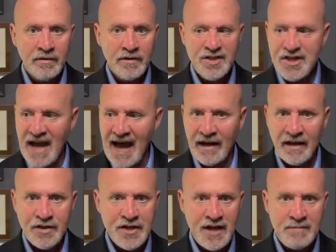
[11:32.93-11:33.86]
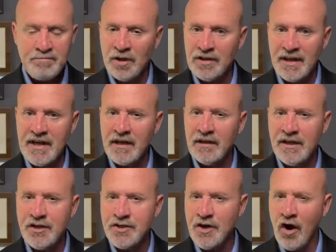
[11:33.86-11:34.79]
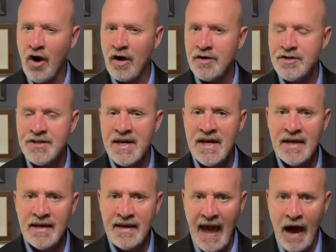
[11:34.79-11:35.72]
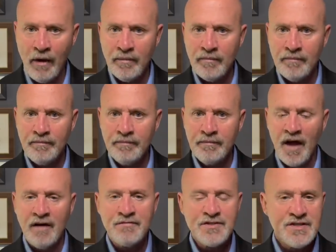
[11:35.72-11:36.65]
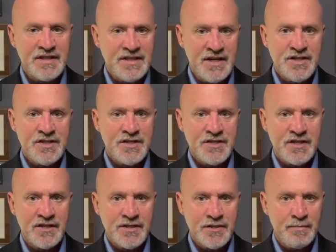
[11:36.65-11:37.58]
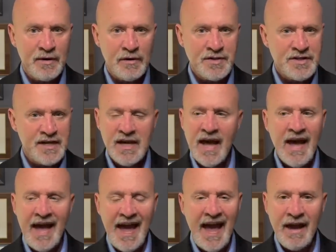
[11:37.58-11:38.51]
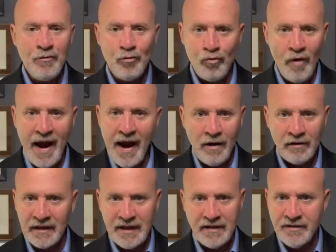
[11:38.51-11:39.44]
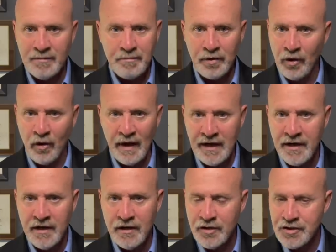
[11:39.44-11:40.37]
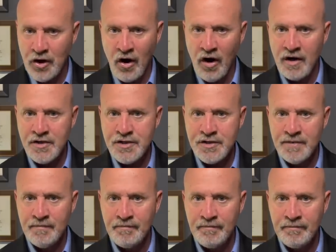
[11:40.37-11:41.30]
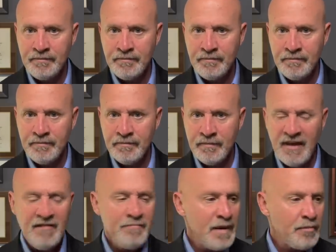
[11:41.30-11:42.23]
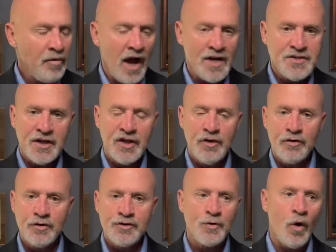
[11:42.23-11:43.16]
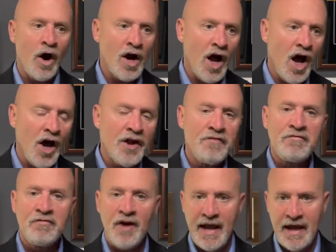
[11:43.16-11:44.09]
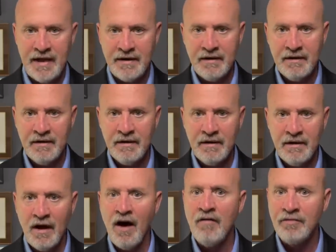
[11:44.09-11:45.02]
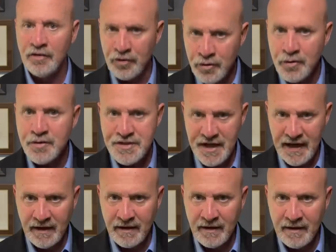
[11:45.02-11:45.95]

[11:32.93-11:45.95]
challenging, politically charged count of seditious conspiracy, a rarely deployed charge. Give me prosecutors who are unafraid of losing.